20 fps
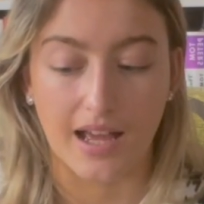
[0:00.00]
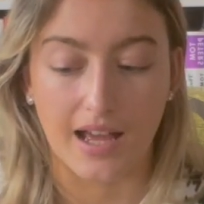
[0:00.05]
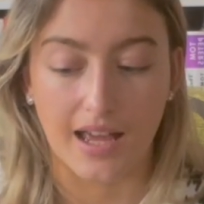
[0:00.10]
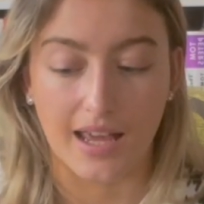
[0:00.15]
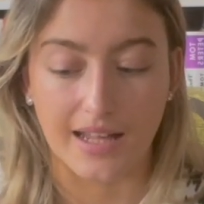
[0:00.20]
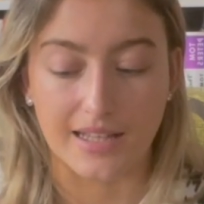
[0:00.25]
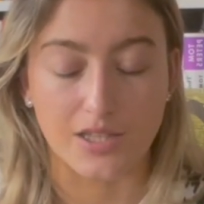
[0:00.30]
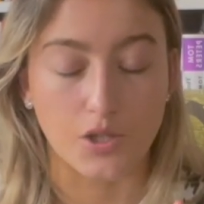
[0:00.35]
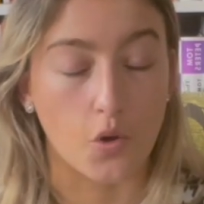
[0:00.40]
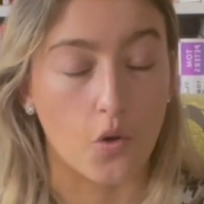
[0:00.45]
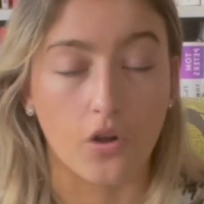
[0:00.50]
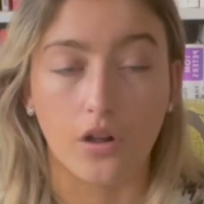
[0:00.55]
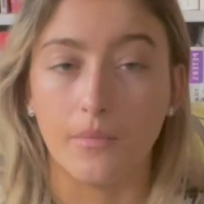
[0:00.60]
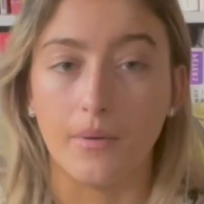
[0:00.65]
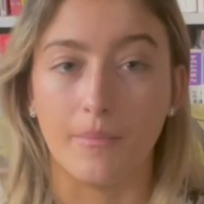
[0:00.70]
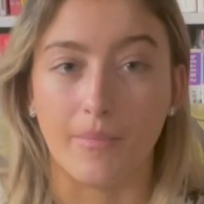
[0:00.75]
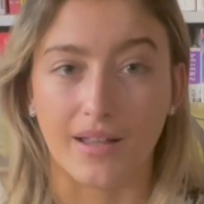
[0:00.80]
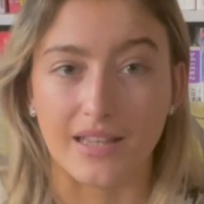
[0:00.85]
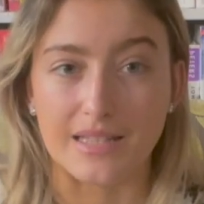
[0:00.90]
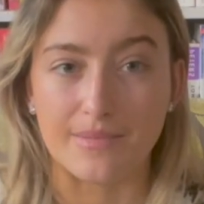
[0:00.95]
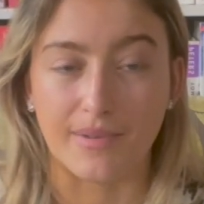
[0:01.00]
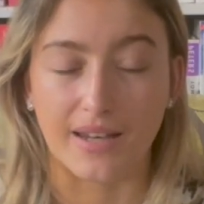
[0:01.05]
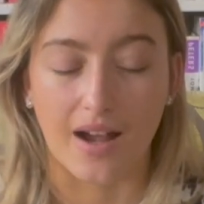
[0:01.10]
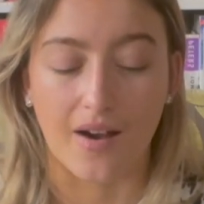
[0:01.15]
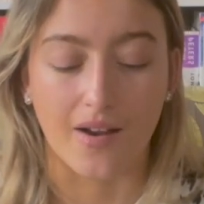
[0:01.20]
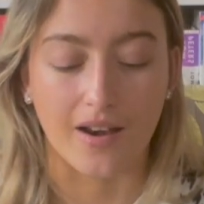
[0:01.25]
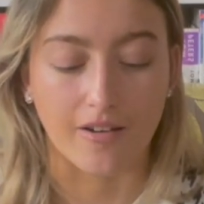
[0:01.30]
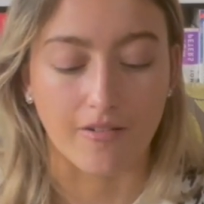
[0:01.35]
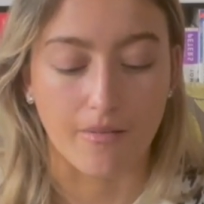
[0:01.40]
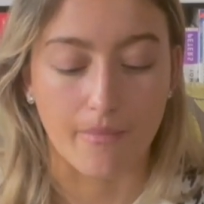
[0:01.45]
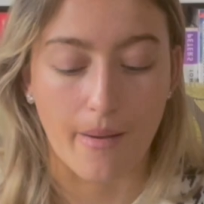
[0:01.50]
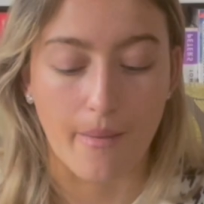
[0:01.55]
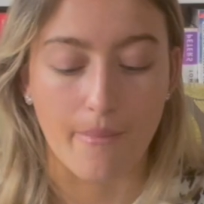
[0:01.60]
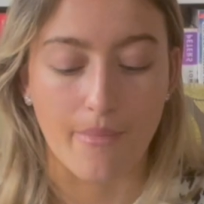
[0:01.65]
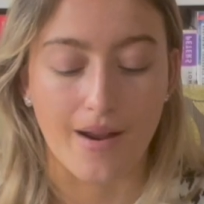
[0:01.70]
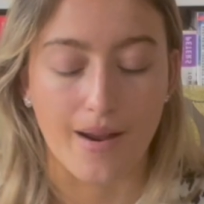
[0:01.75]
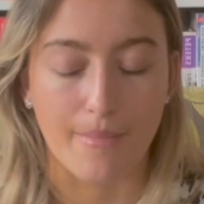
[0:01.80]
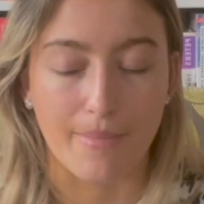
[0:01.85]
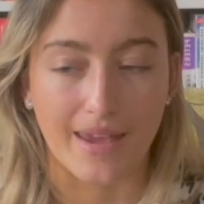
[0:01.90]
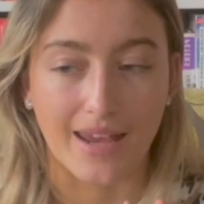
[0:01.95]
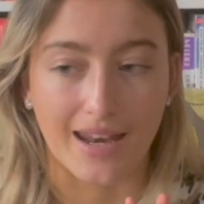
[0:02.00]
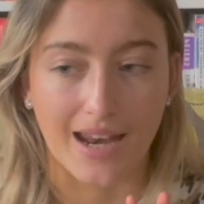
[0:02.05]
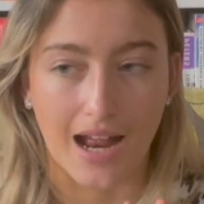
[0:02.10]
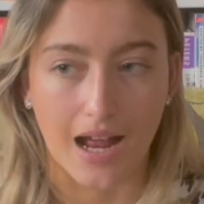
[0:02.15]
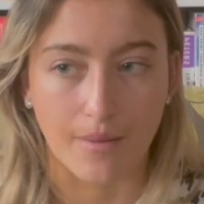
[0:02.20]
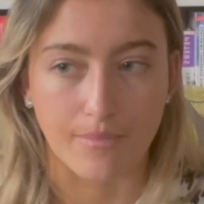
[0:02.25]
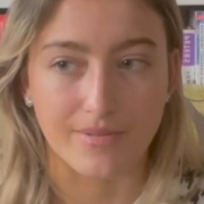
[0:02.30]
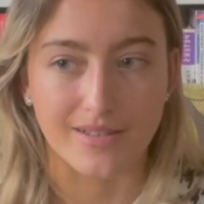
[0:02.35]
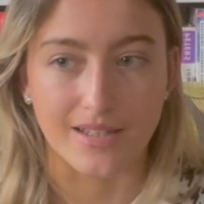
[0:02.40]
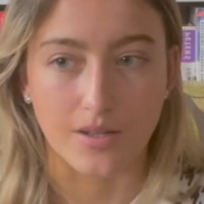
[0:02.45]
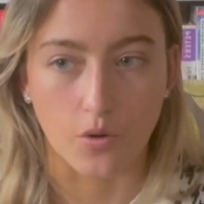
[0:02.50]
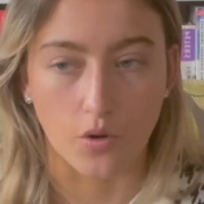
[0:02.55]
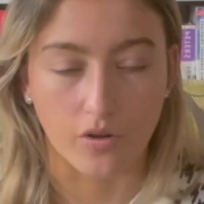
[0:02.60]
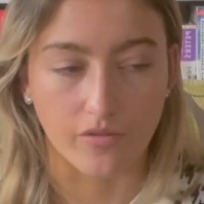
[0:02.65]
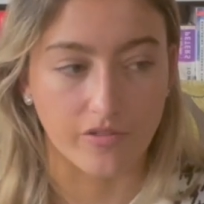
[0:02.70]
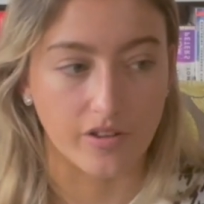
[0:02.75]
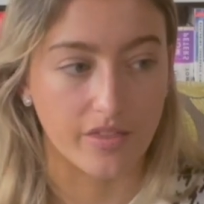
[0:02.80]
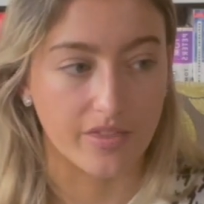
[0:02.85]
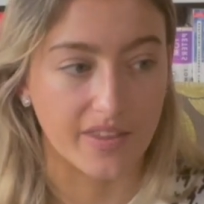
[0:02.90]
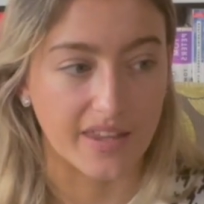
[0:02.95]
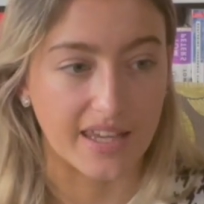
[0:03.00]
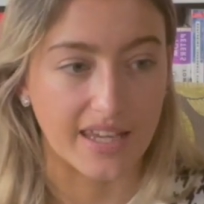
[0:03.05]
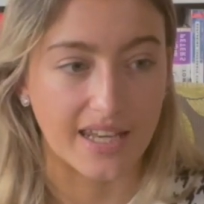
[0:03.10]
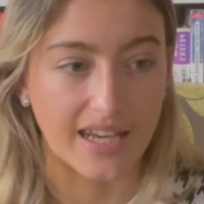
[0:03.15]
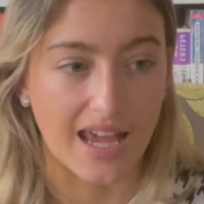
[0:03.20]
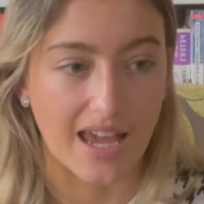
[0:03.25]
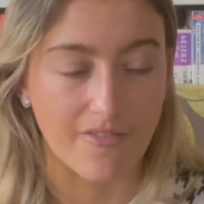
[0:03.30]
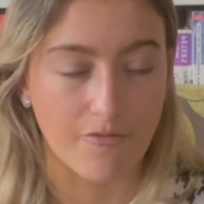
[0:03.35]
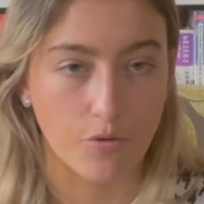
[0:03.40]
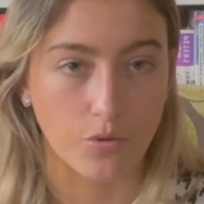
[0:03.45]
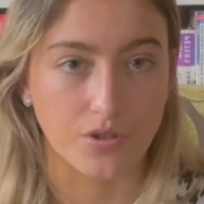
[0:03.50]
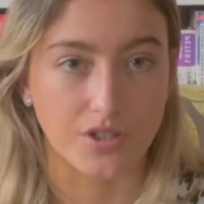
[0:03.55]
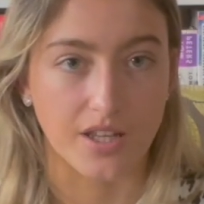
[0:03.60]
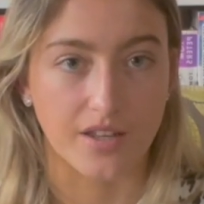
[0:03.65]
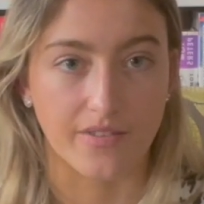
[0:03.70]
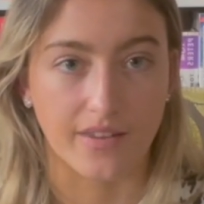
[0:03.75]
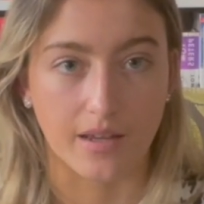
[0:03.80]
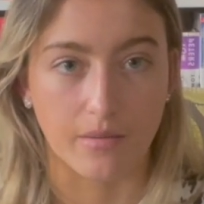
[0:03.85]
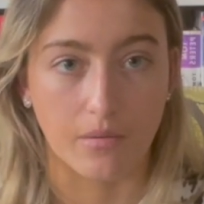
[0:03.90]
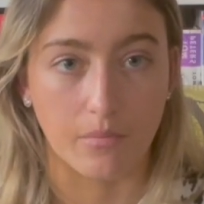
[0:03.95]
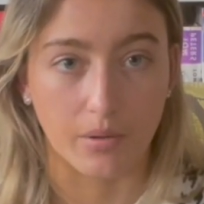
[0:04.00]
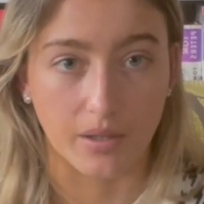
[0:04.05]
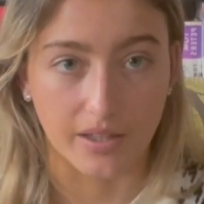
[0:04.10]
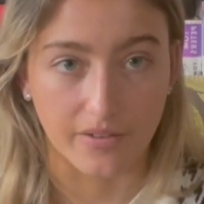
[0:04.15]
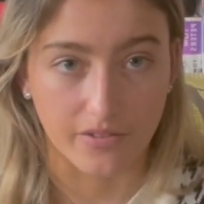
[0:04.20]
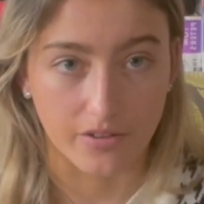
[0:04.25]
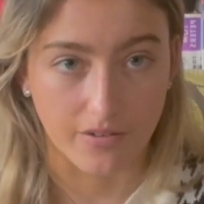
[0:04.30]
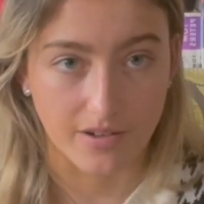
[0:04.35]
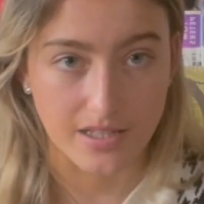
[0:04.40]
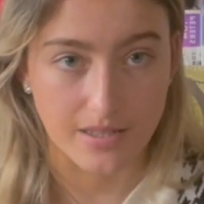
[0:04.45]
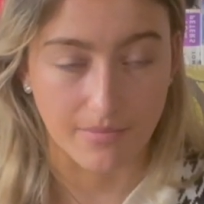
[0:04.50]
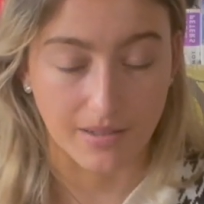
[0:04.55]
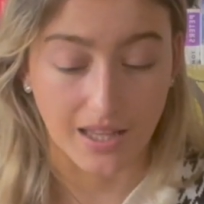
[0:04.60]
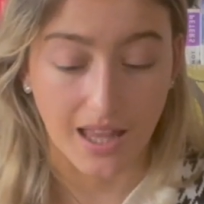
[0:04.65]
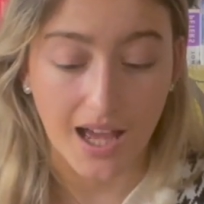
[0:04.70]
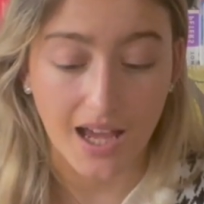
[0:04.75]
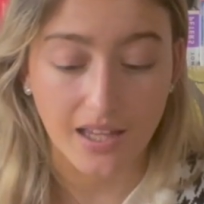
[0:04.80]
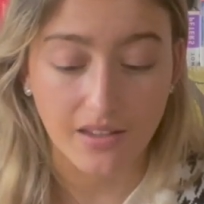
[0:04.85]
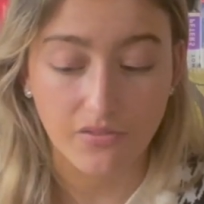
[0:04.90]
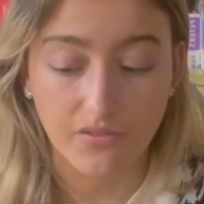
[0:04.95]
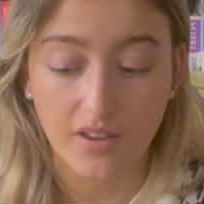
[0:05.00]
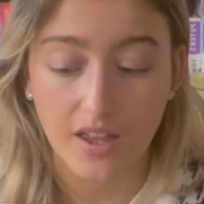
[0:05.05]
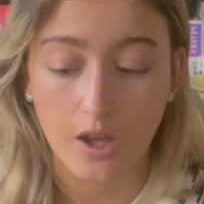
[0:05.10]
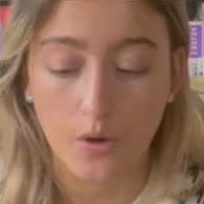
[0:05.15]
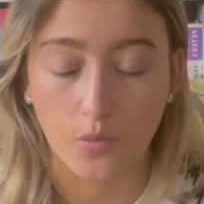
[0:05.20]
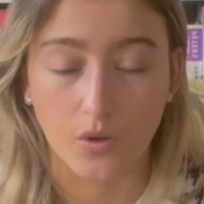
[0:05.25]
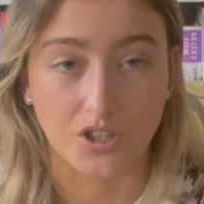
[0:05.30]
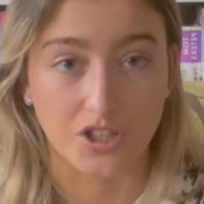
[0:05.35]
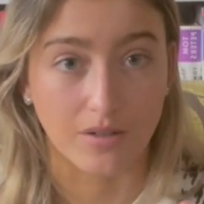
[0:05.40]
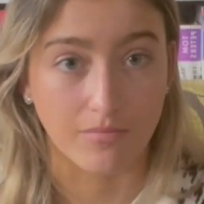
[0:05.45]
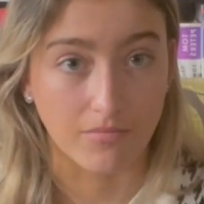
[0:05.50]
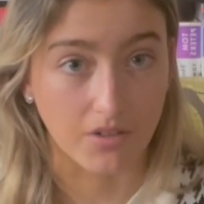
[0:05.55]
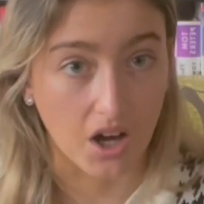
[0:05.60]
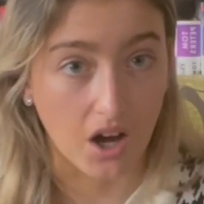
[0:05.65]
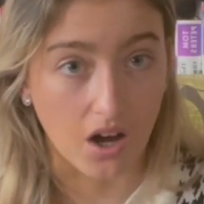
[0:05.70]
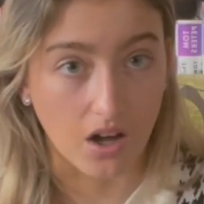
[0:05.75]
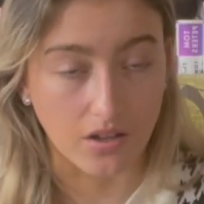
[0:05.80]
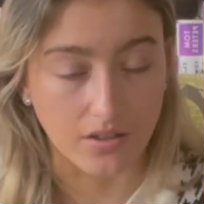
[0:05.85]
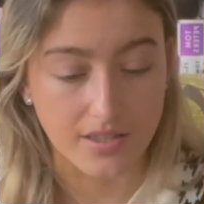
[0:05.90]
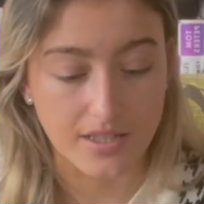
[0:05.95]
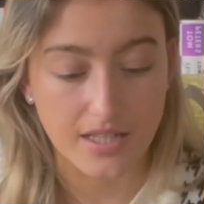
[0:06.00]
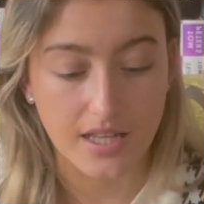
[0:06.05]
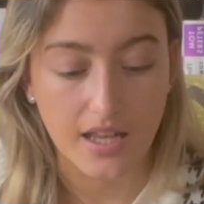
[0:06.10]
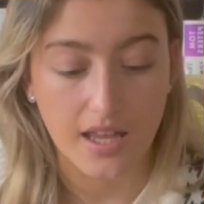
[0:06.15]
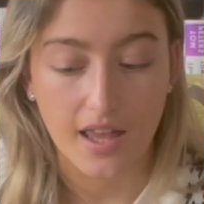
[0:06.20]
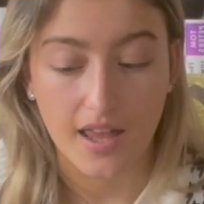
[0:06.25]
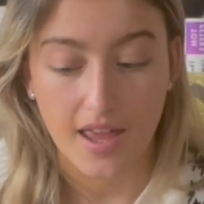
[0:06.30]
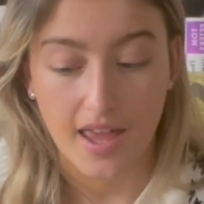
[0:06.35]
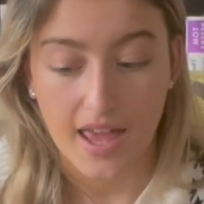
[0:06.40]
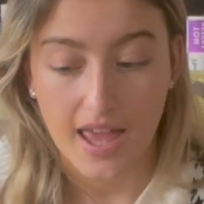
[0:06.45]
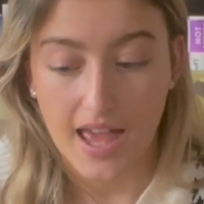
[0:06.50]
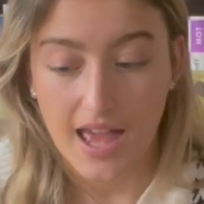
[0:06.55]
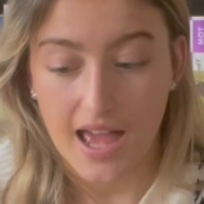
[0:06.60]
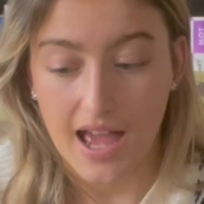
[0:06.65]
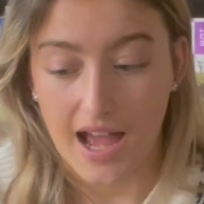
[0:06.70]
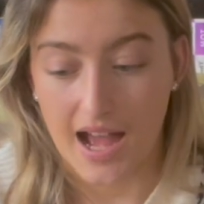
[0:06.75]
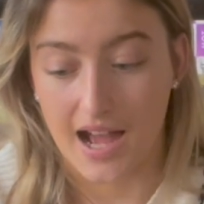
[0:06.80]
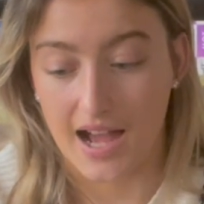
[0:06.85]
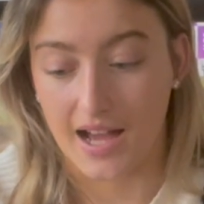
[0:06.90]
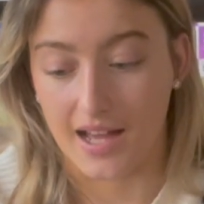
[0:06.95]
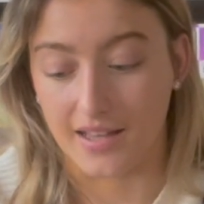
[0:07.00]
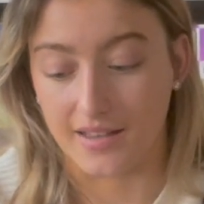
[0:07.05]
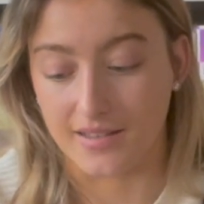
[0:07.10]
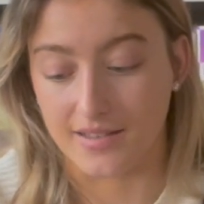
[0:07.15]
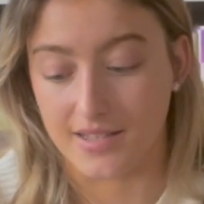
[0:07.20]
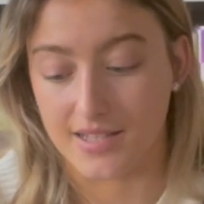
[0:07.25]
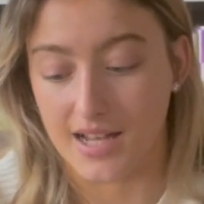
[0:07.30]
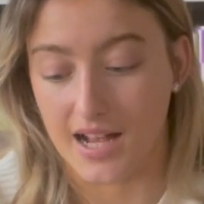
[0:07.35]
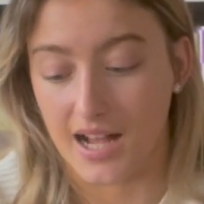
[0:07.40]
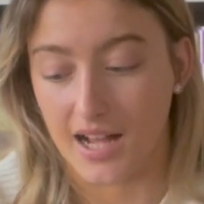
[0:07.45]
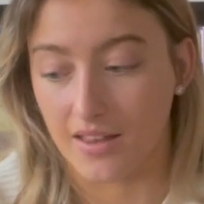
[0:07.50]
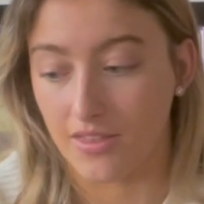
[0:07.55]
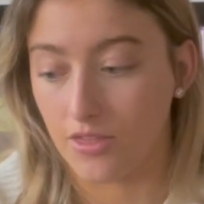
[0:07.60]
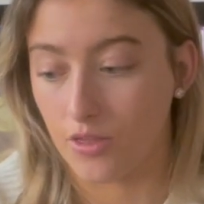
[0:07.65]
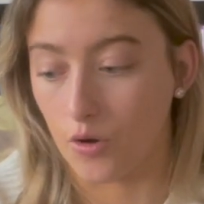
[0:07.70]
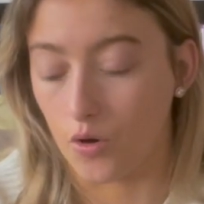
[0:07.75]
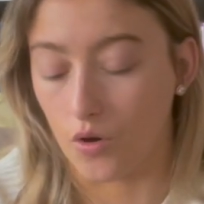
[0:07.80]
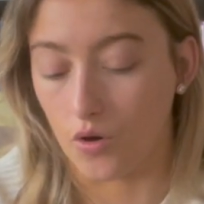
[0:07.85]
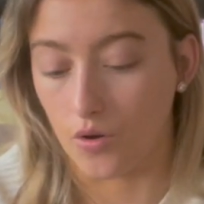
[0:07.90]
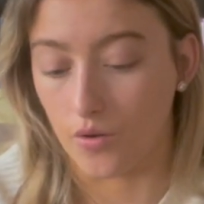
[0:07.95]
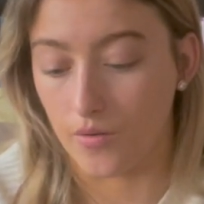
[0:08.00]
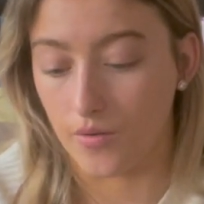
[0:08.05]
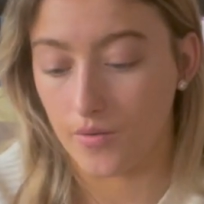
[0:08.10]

it's all coming back to me now, and I remember it being absolutely awful and thinking everyone's going to think I'm a bully for the rest of my life, which I'm not. And I thought